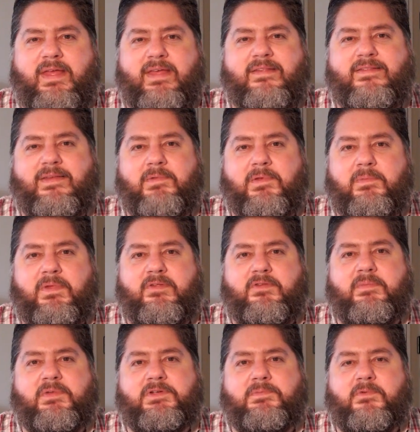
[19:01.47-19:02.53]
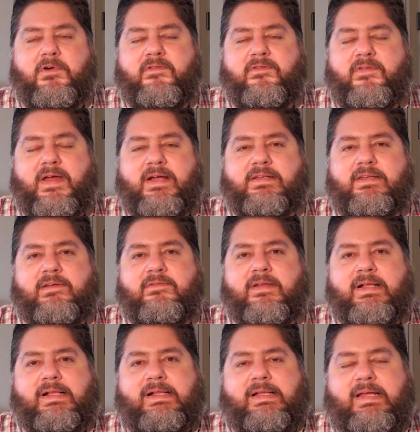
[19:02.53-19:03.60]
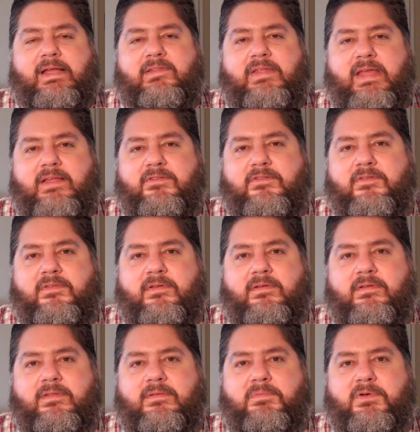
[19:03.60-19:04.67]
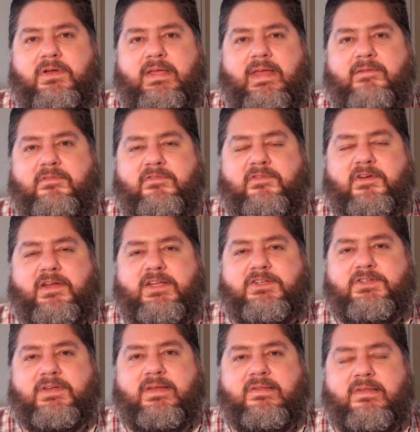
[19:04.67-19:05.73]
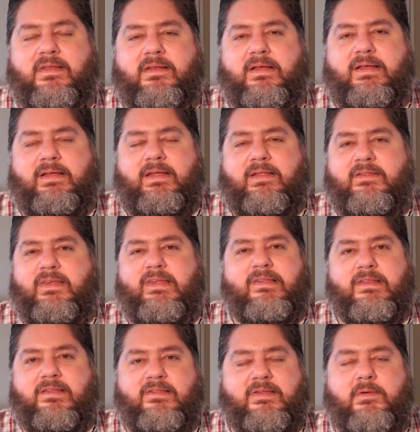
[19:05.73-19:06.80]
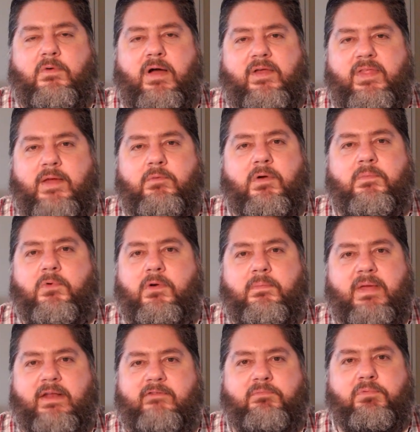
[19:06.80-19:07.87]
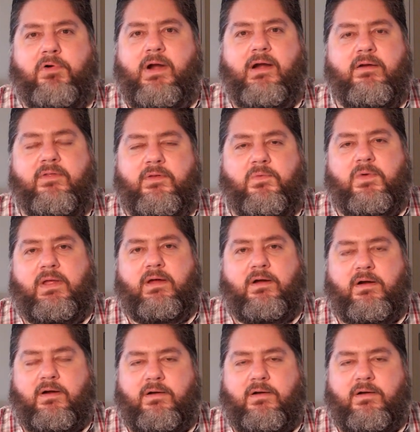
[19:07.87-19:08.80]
seem to be so much more effective? And the answer the the book gave was very interesting. He said it's easy to see why they were more men of prayer than we are